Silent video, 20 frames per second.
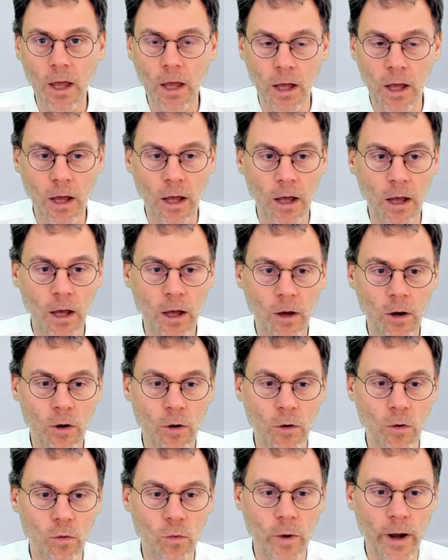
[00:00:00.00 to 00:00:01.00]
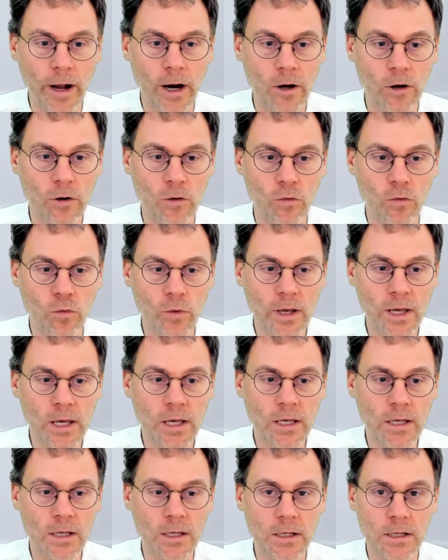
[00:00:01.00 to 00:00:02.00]
where
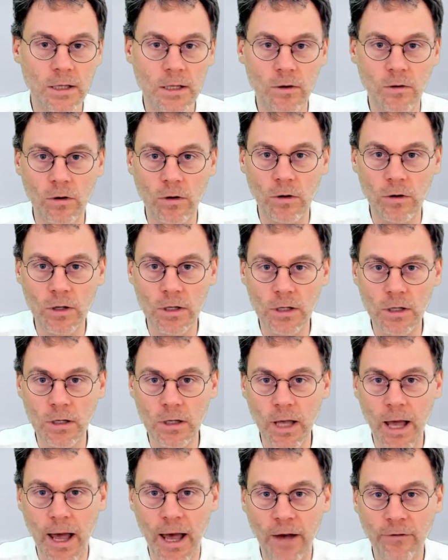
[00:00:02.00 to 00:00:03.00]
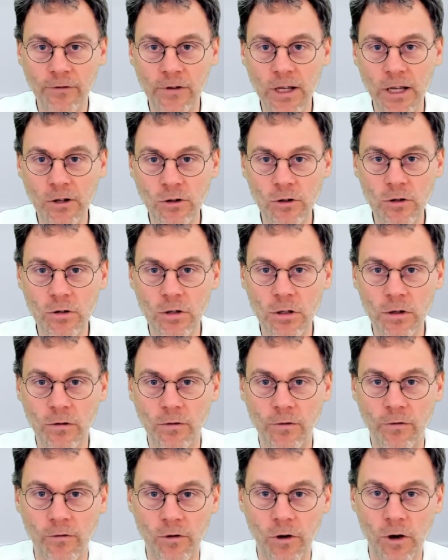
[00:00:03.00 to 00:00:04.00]
we have the integral
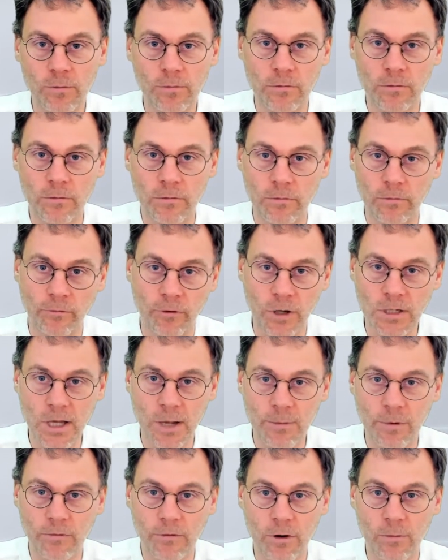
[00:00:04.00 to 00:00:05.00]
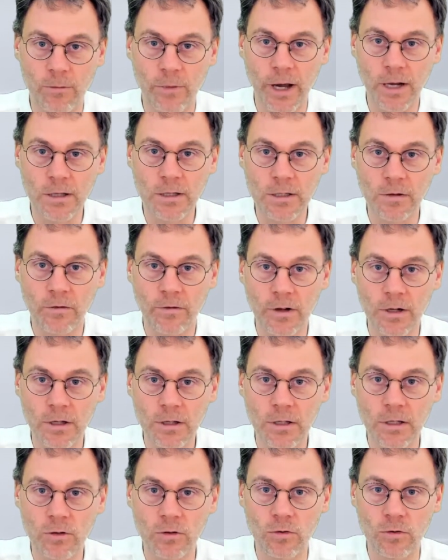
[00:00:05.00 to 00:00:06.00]
from, for example, from minus
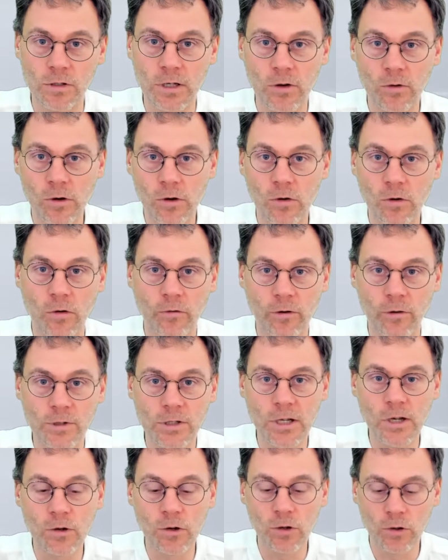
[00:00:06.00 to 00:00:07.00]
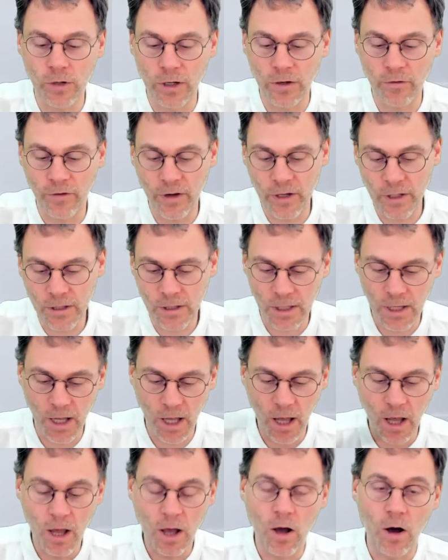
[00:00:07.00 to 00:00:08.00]
infinity to zero, or from zero to infinity
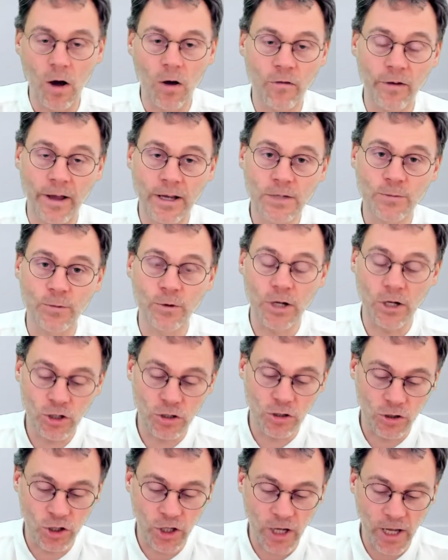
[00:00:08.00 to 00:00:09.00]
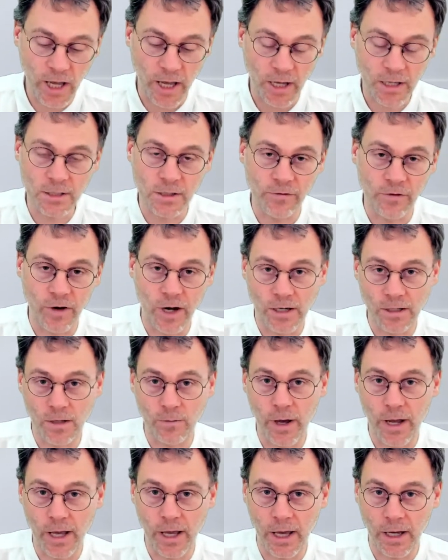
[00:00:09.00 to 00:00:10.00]
of exponential jx divided
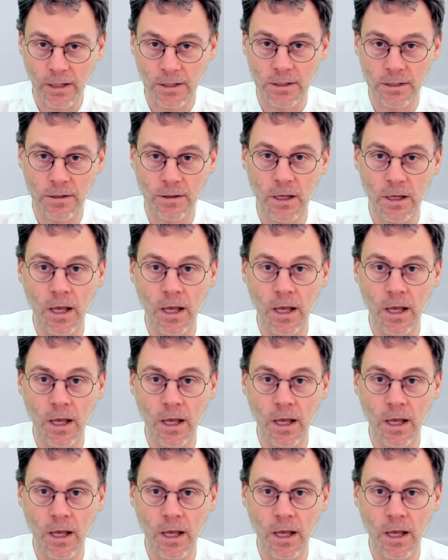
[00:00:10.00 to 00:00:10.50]
by x.